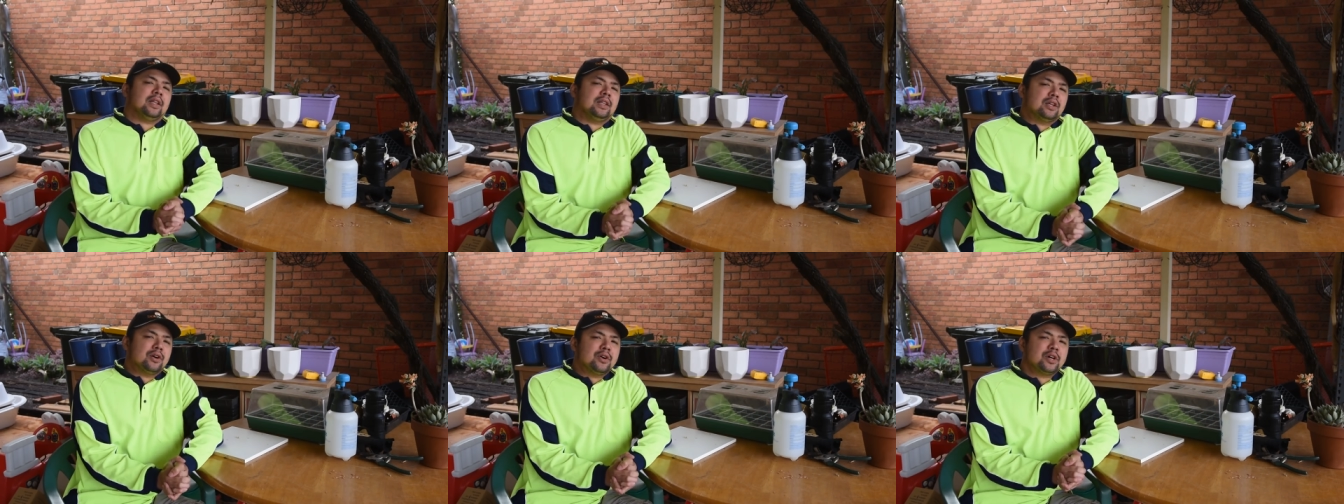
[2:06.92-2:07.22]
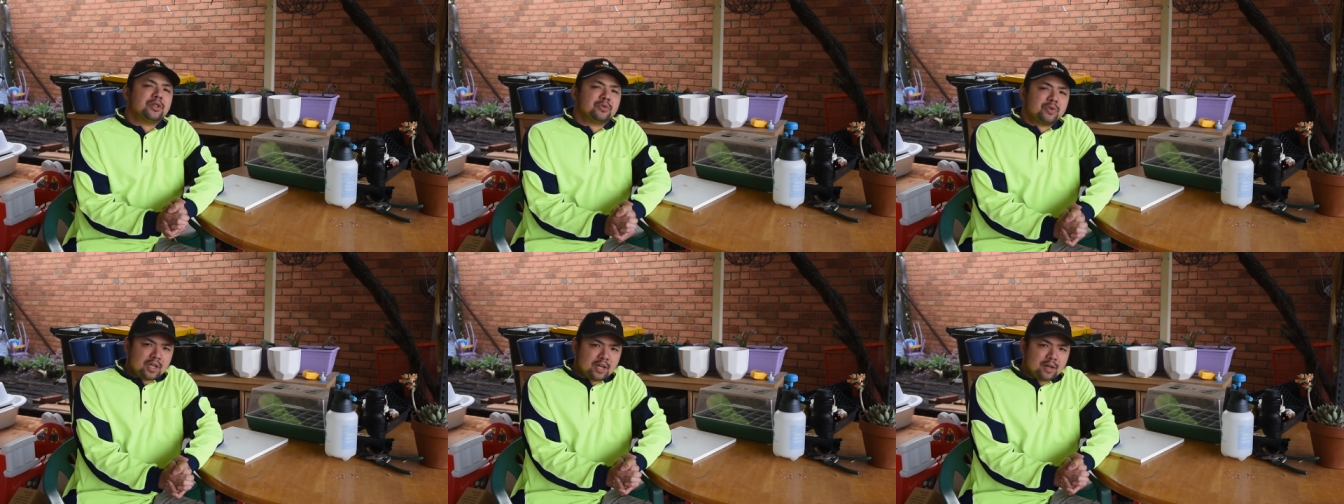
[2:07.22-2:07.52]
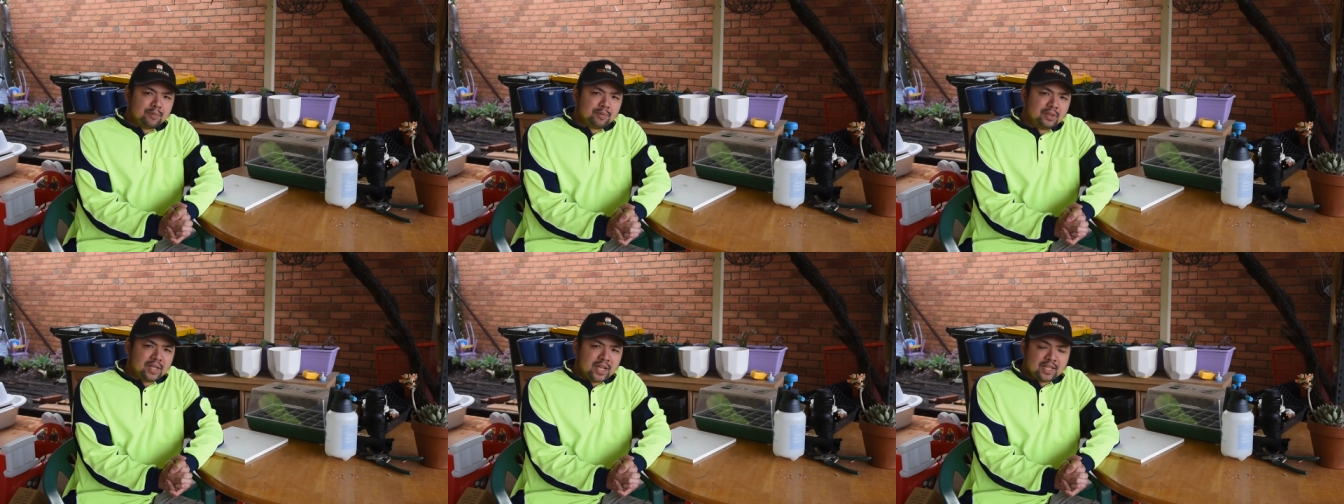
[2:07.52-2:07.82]
Hello and
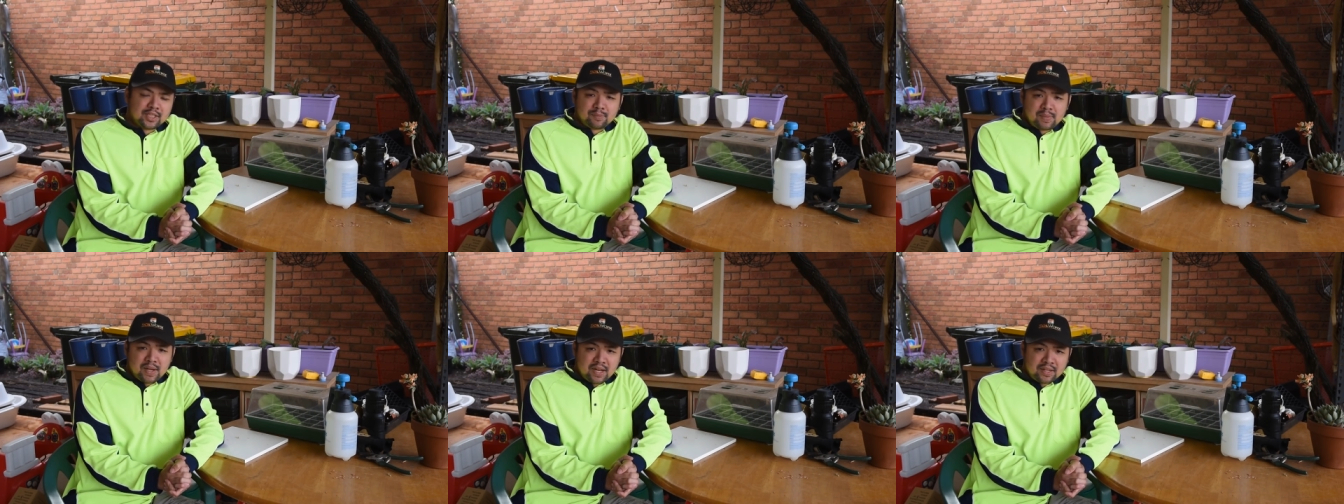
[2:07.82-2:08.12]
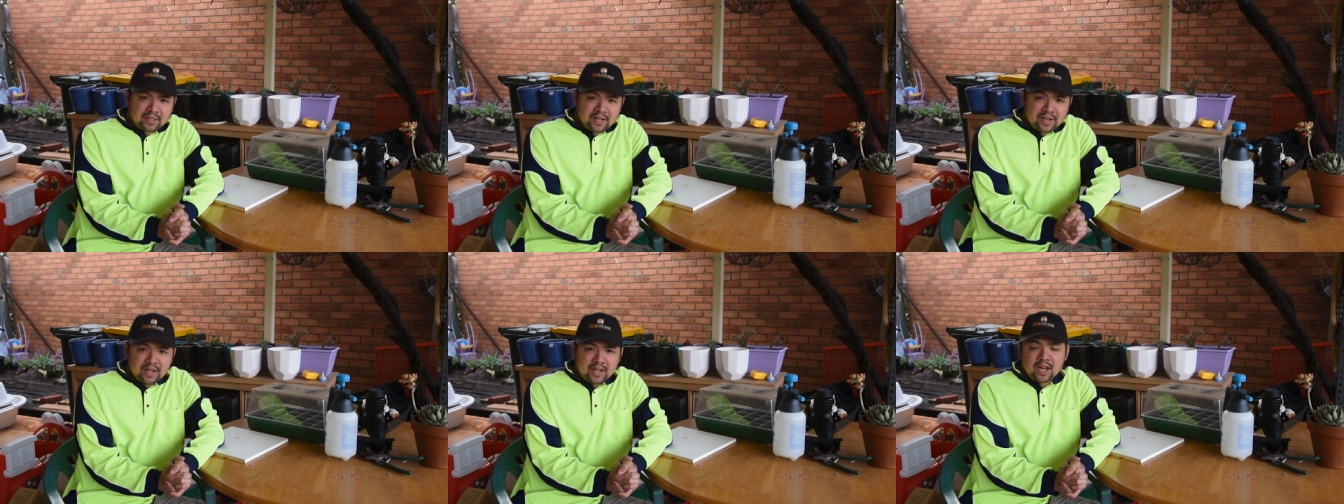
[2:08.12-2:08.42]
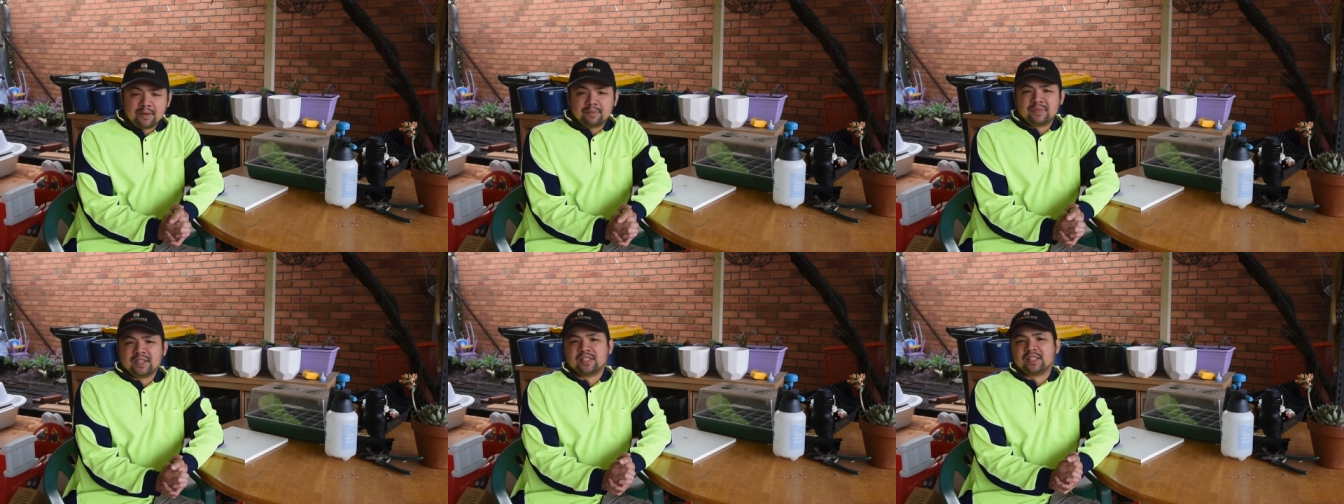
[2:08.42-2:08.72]
welcome to Let's Plant
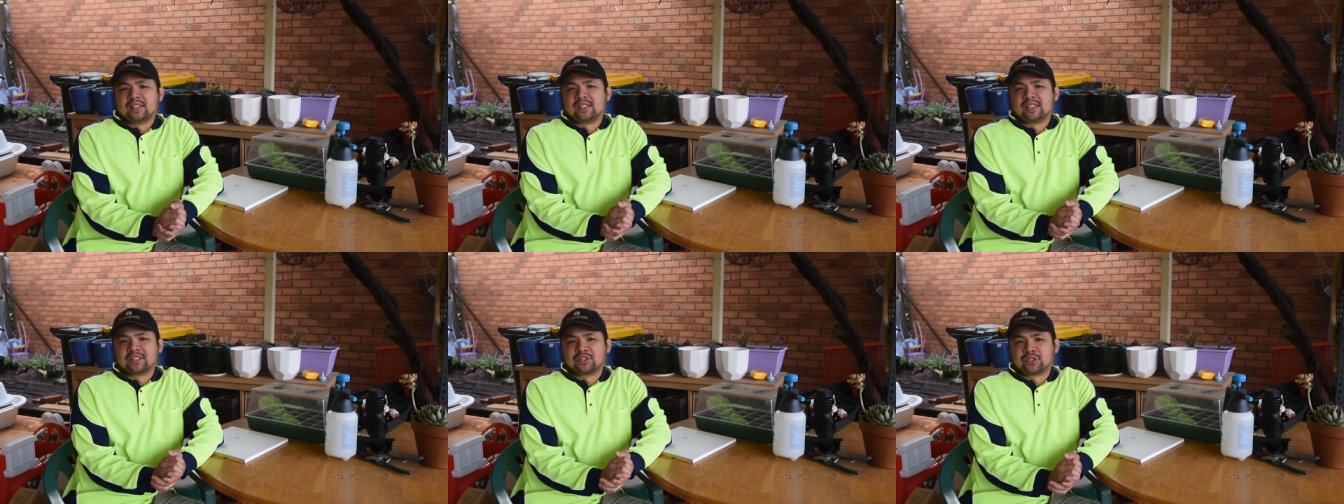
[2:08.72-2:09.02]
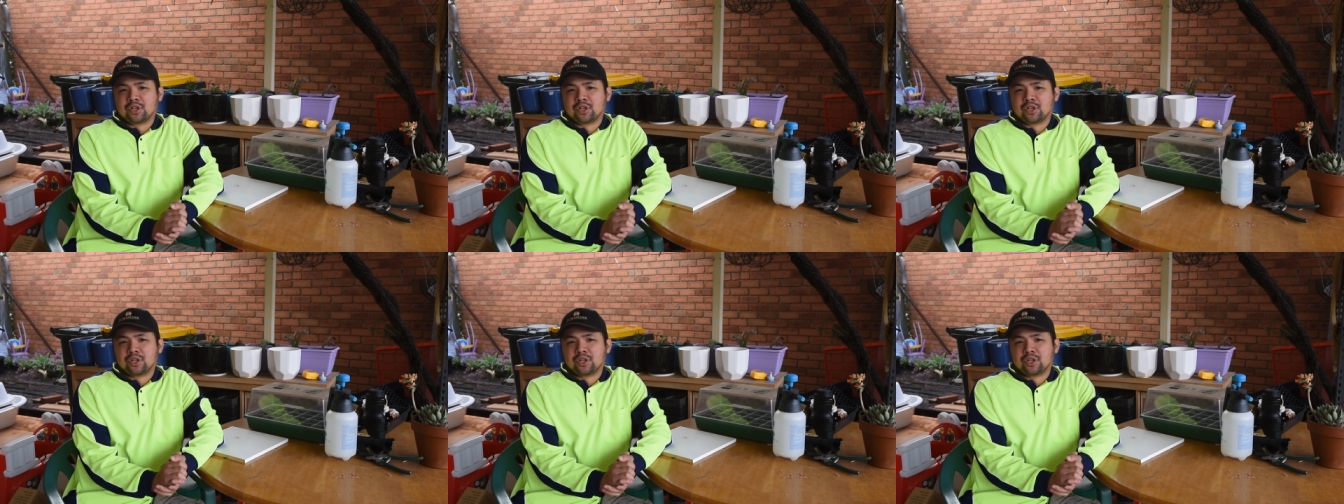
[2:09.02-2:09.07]
Recap. This is a